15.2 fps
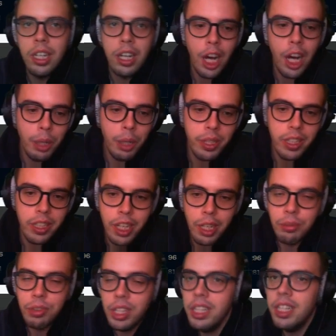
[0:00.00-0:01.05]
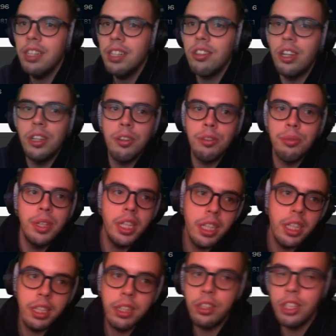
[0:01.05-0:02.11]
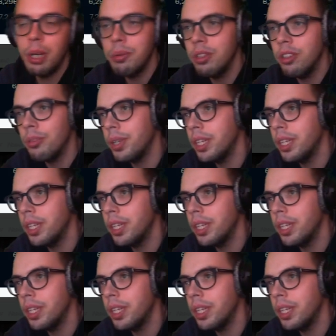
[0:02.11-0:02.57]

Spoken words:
Heimerdinger comes, he then stuns me, he then W's me,